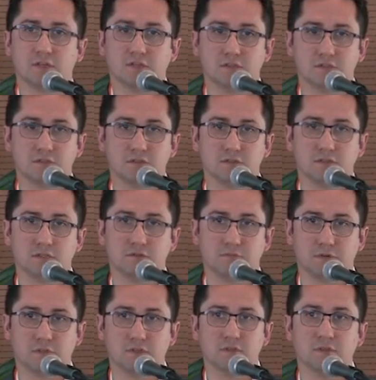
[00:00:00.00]
this
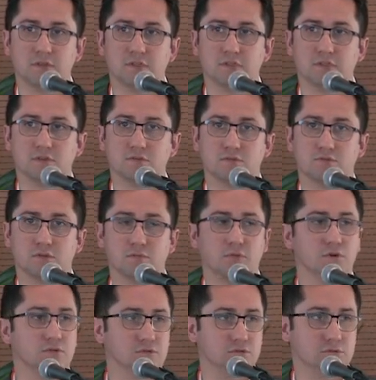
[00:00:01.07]
percentage to the
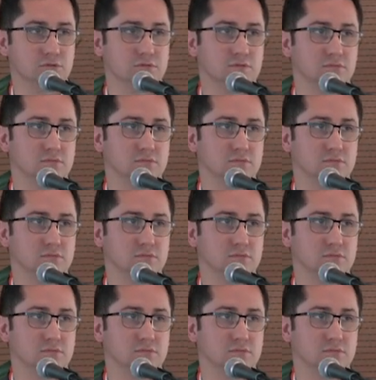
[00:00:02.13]
bonus.